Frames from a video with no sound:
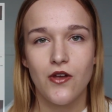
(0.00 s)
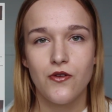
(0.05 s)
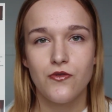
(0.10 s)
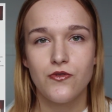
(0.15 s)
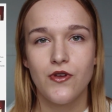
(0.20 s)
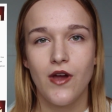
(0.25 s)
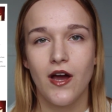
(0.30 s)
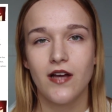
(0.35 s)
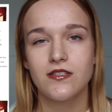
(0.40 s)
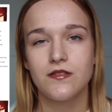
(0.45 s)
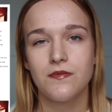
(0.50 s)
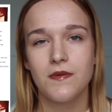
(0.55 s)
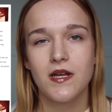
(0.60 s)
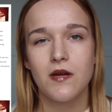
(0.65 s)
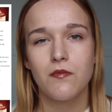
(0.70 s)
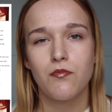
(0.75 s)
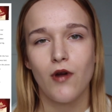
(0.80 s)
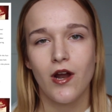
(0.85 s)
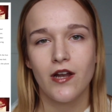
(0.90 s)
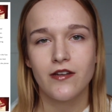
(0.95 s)
you had to pick
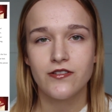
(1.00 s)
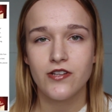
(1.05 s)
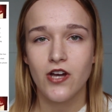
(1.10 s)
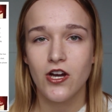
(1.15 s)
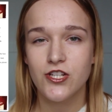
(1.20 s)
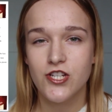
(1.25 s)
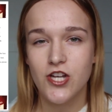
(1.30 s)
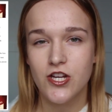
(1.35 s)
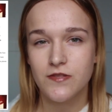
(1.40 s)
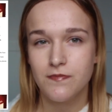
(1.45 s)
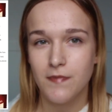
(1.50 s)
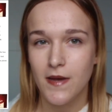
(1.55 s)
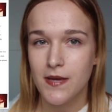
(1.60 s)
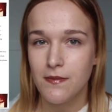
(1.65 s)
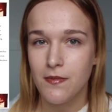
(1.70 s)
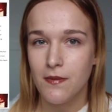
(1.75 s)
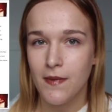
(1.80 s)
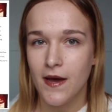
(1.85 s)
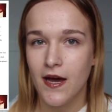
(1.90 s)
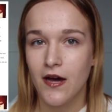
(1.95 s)
a brand. I chose
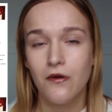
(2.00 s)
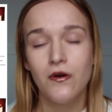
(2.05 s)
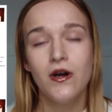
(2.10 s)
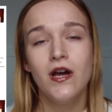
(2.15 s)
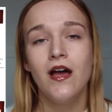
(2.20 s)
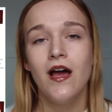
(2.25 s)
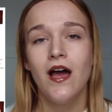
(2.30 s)
Baby Bell,